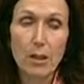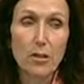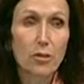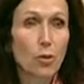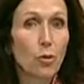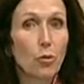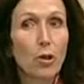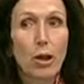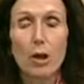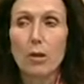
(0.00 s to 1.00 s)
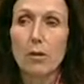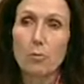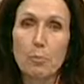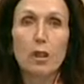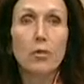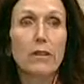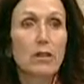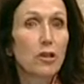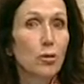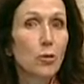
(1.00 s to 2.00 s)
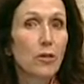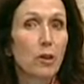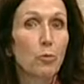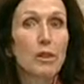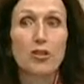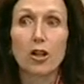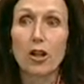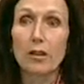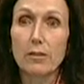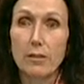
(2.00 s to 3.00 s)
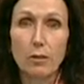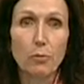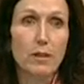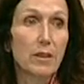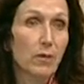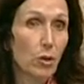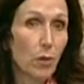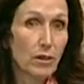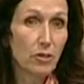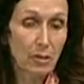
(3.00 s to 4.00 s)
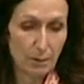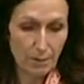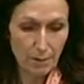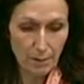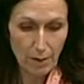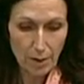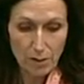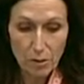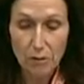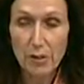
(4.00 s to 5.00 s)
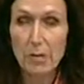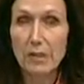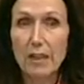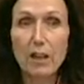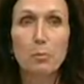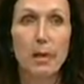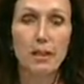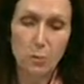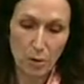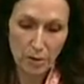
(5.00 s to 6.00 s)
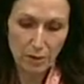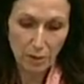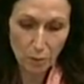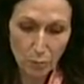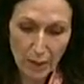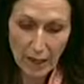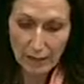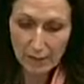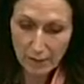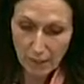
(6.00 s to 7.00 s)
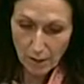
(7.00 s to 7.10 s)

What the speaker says: So between the two of them, we start with different questions. So from a state-based point of view, we ask,